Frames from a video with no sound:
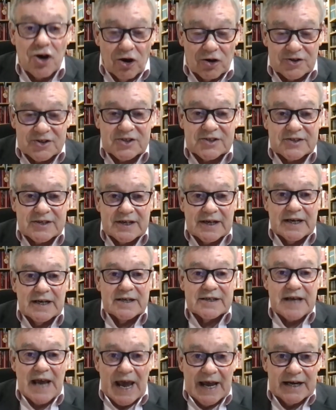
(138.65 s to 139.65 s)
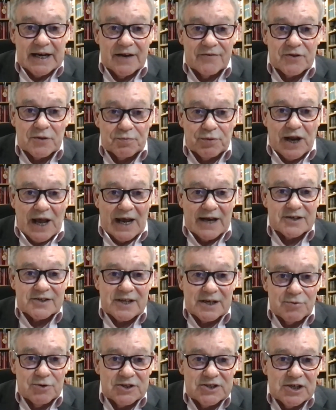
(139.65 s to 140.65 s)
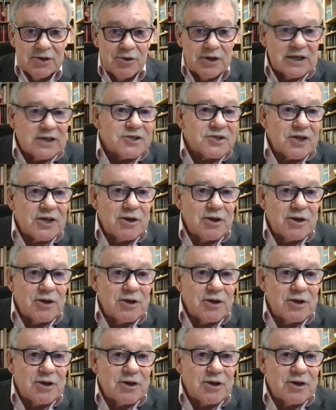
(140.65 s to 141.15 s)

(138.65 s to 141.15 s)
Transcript: costed any of the plans they were doing.